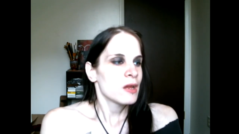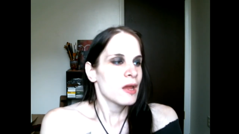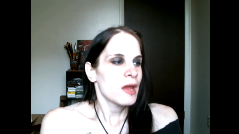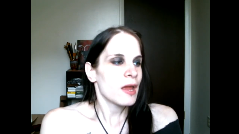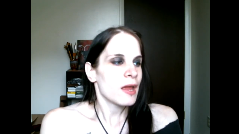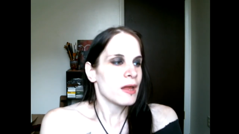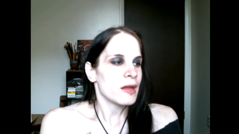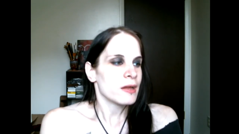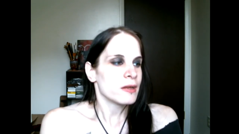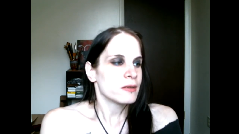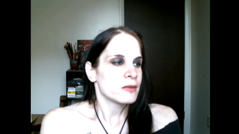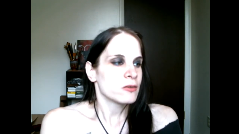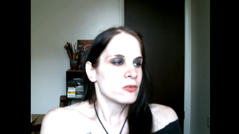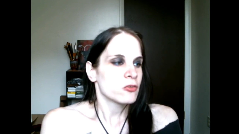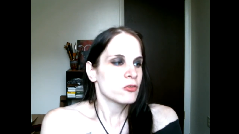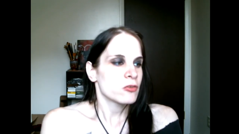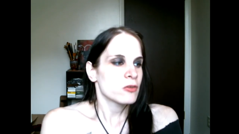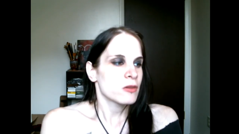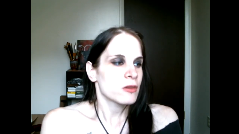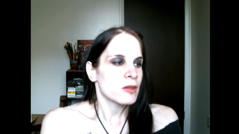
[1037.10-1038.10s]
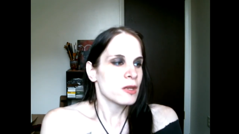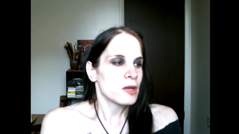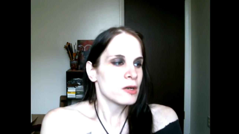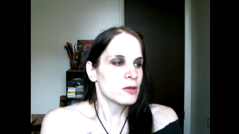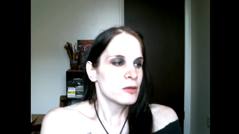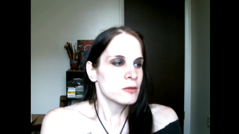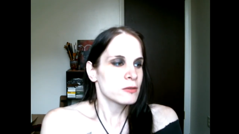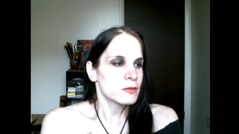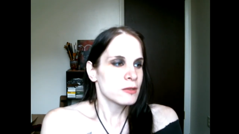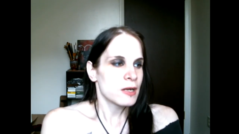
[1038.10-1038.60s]
And
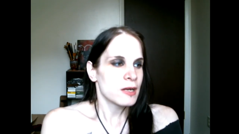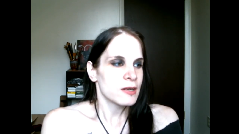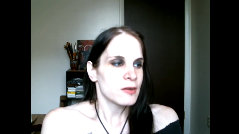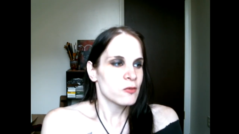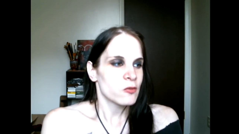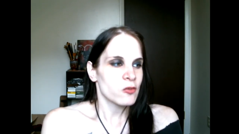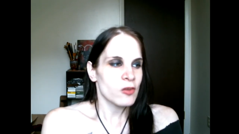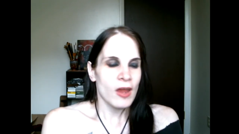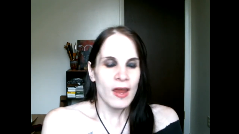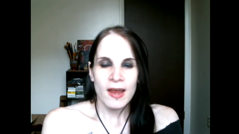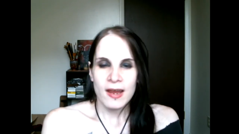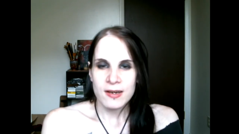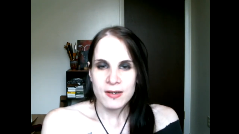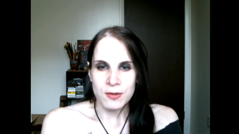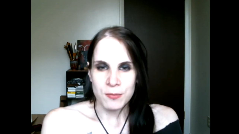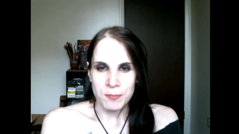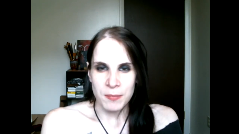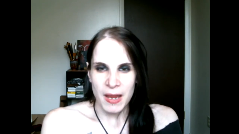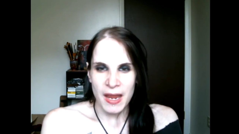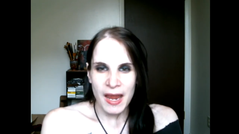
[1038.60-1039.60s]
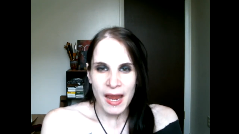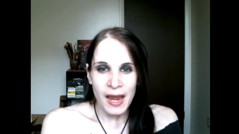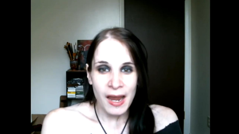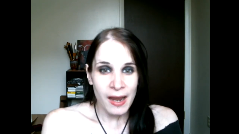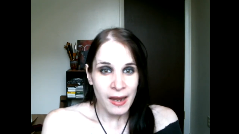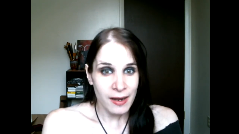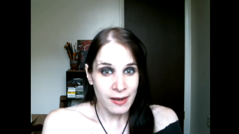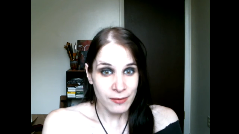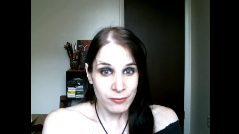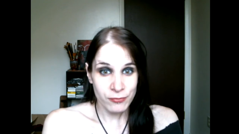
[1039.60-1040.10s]
there lies Adam,
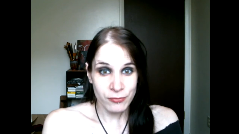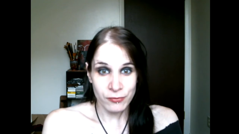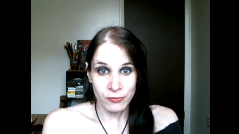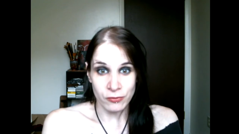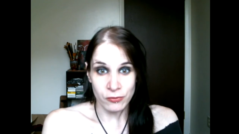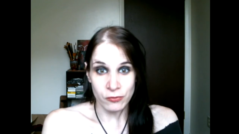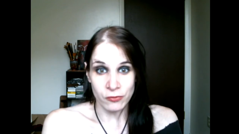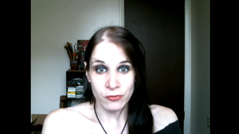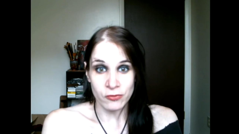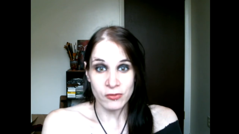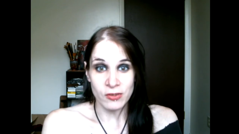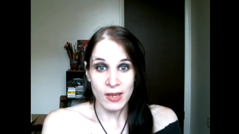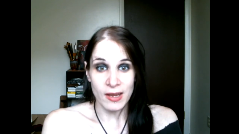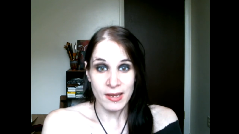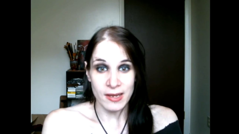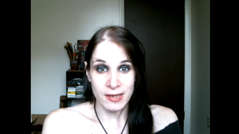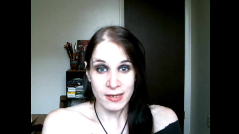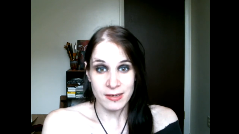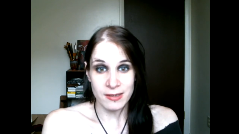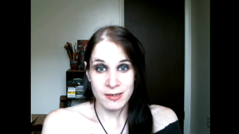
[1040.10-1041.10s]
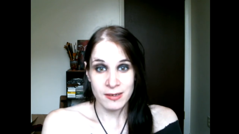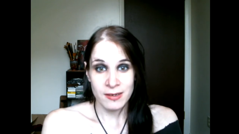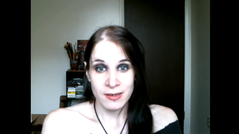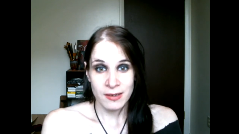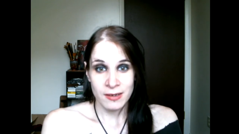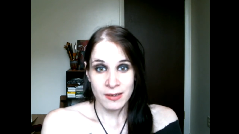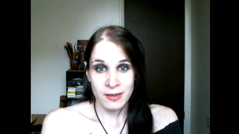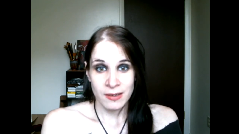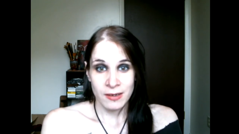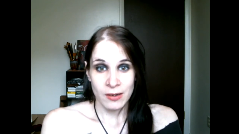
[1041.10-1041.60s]
half dead,
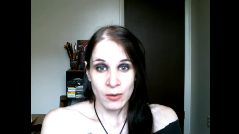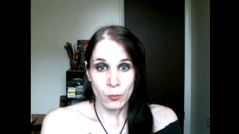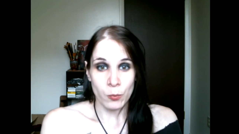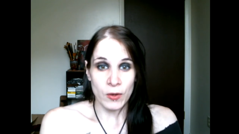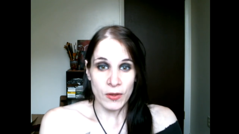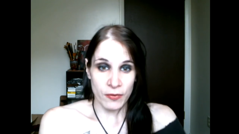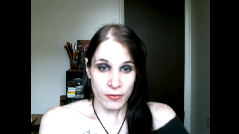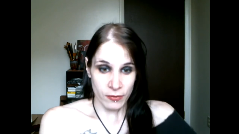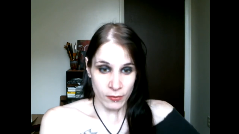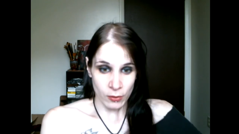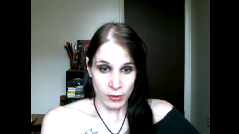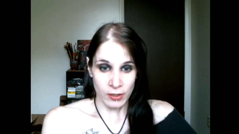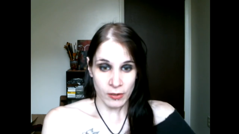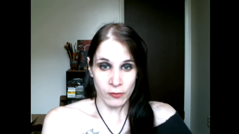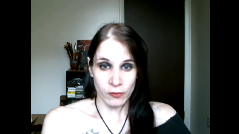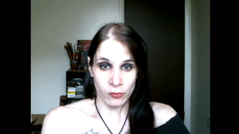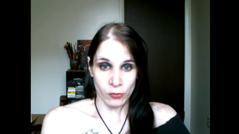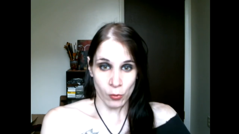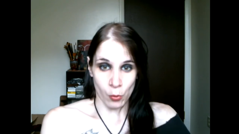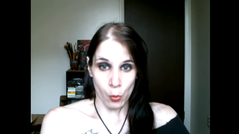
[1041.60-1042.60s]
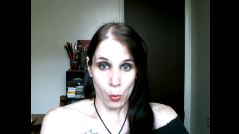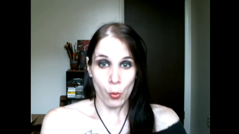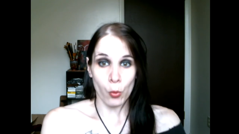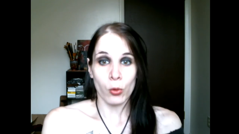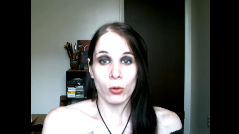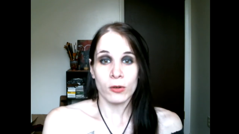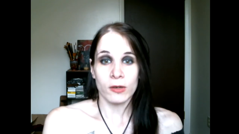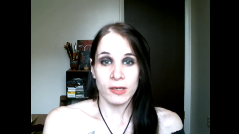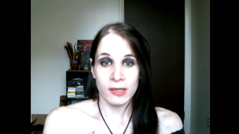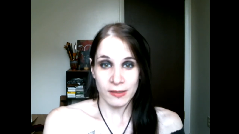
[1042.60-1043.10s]
with his
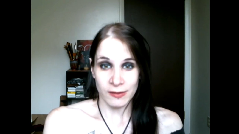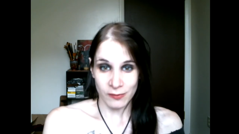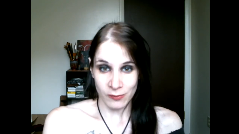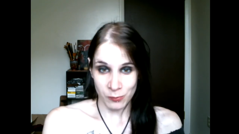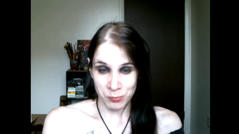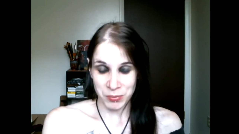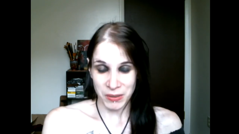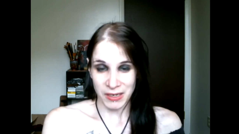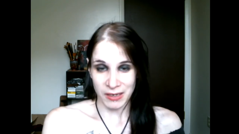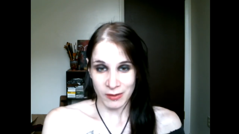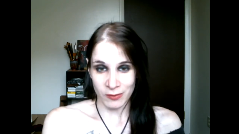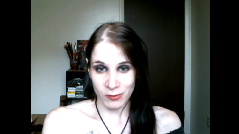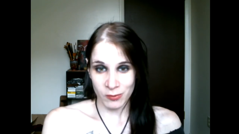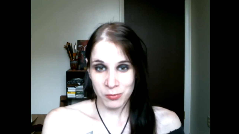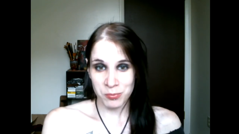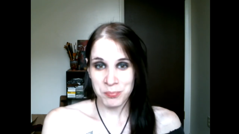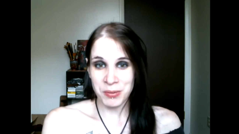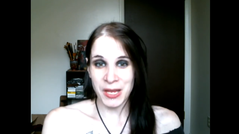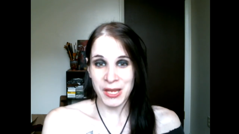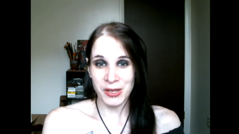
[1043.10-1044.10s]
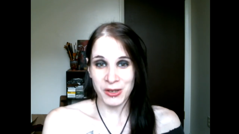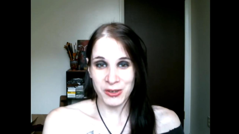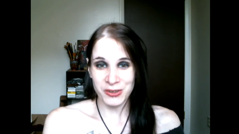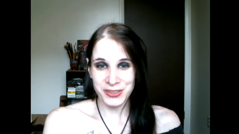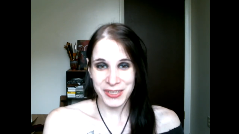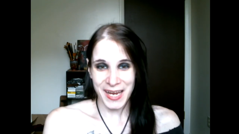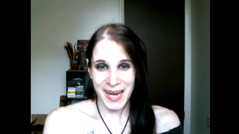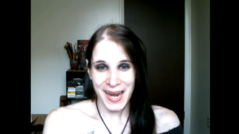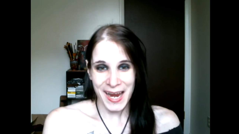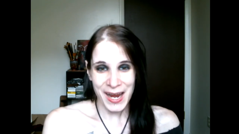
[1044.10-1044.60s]
organs being
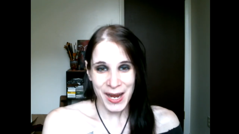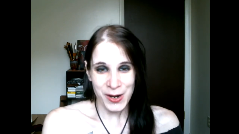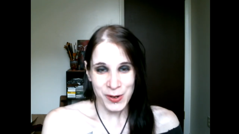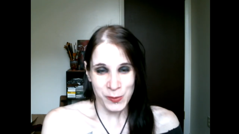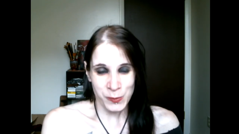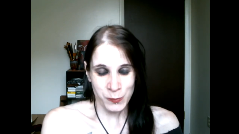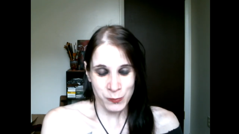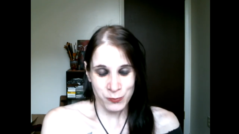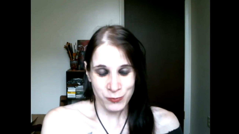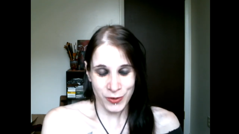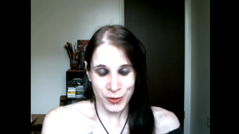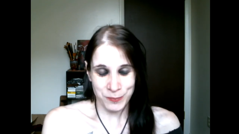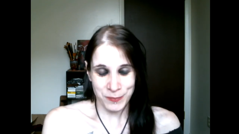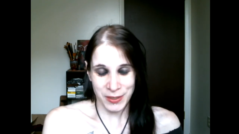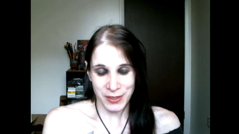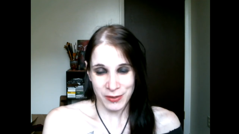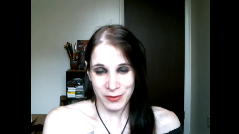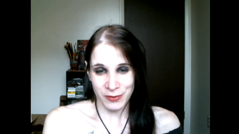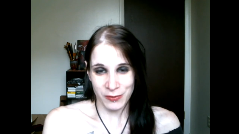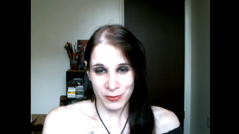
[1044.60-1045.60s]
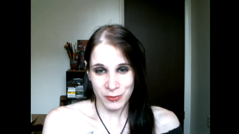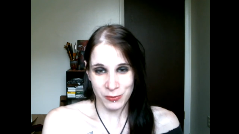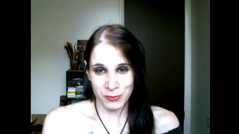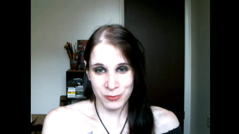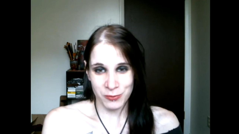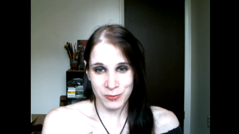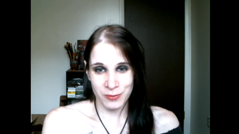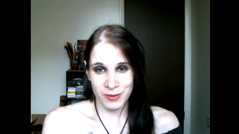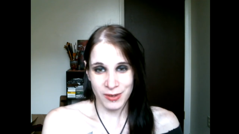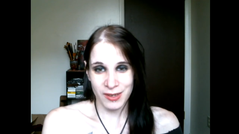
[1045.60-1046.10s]
spilled out from his
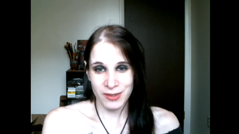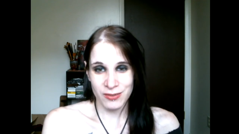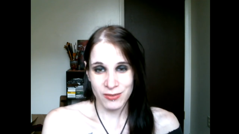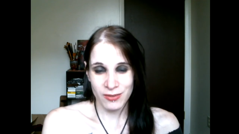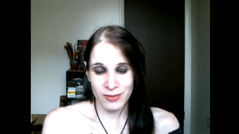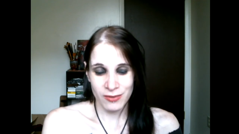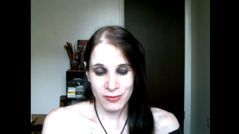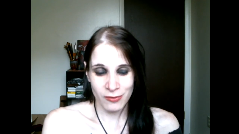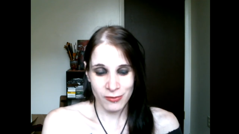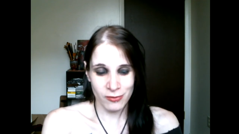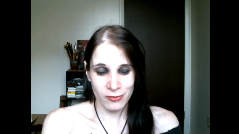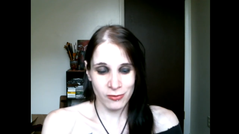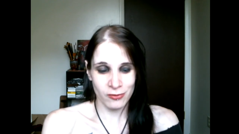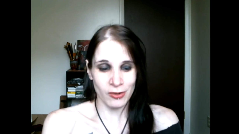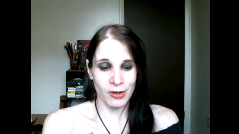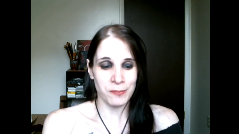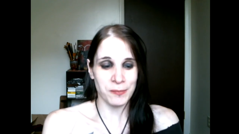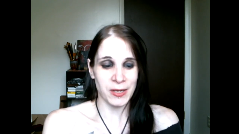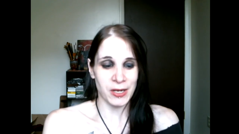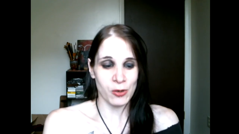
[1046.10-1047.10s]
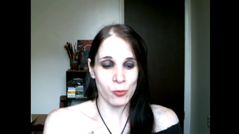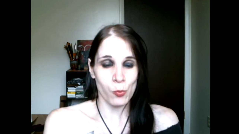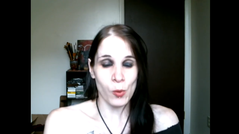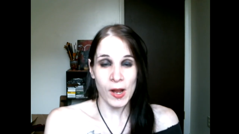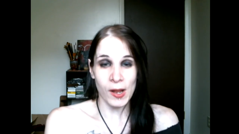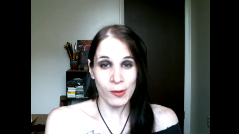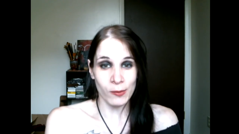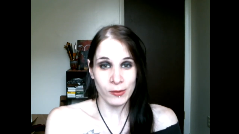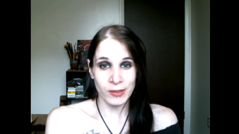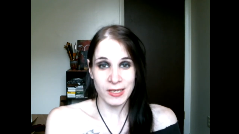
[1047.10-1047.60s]
stomach
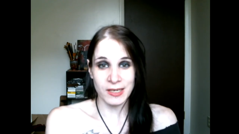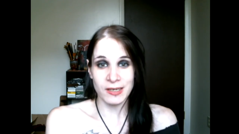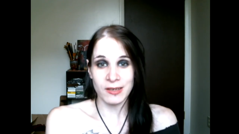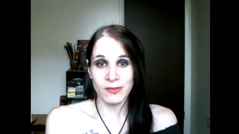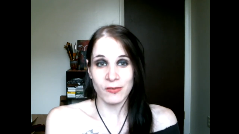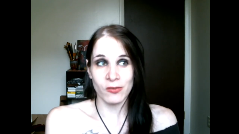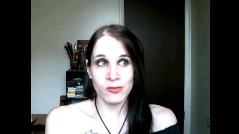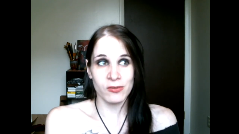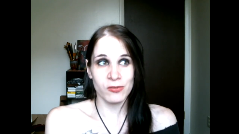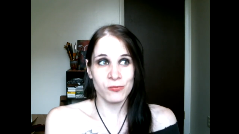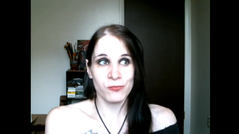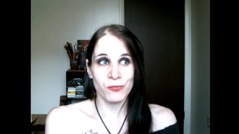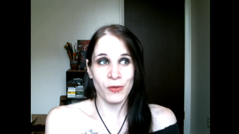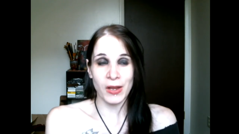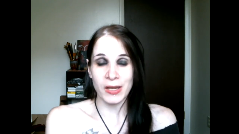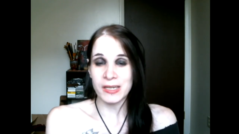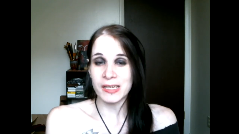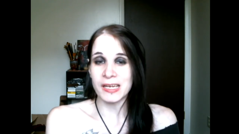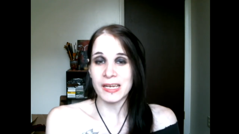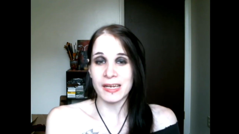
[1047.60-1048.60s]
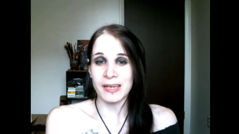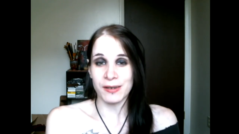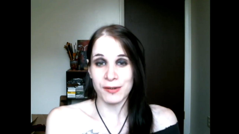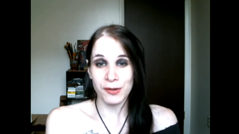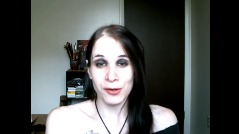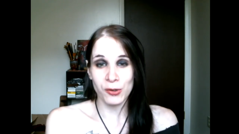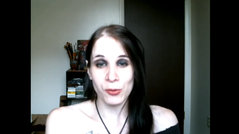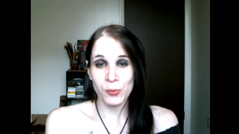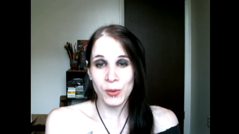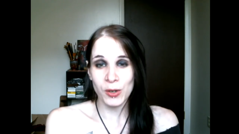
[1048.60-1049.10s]
while he's fighting an
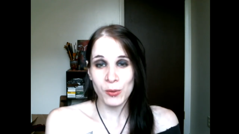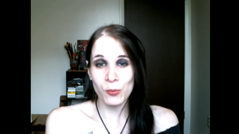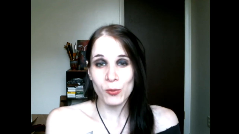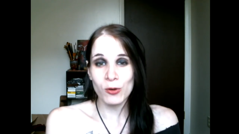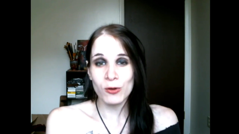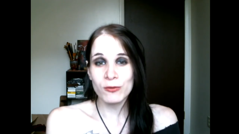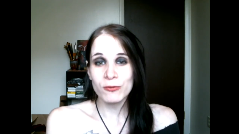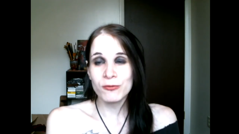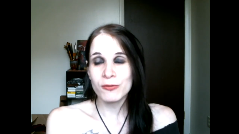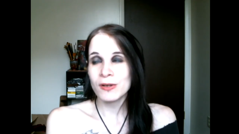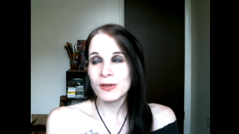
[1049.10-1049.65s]
werewolf.